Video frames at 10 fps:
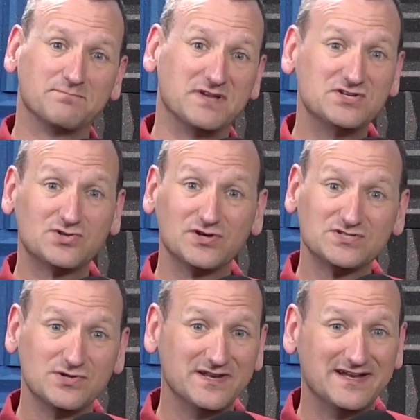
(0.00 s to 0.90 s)
Be sure to
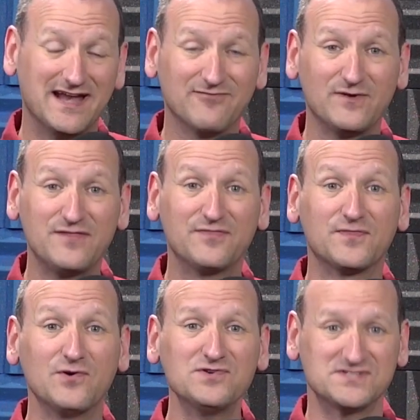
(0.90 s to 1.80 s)
tune in every
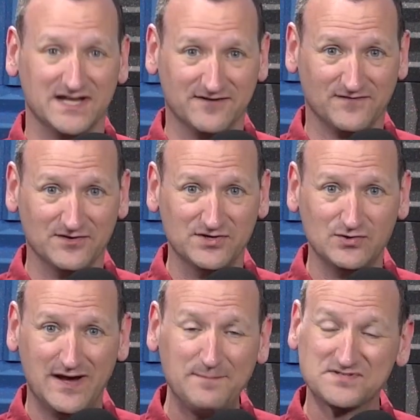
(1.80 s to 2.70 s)
Thursday for
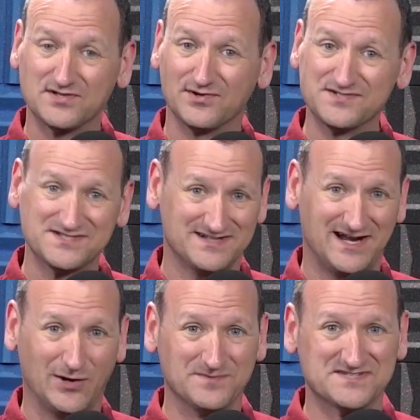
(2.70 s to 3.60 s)
new episodes.
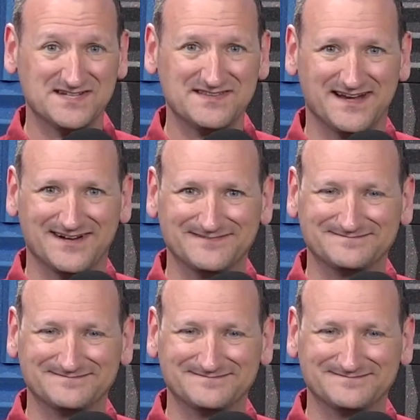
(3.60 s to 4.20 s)
I hope to see you there.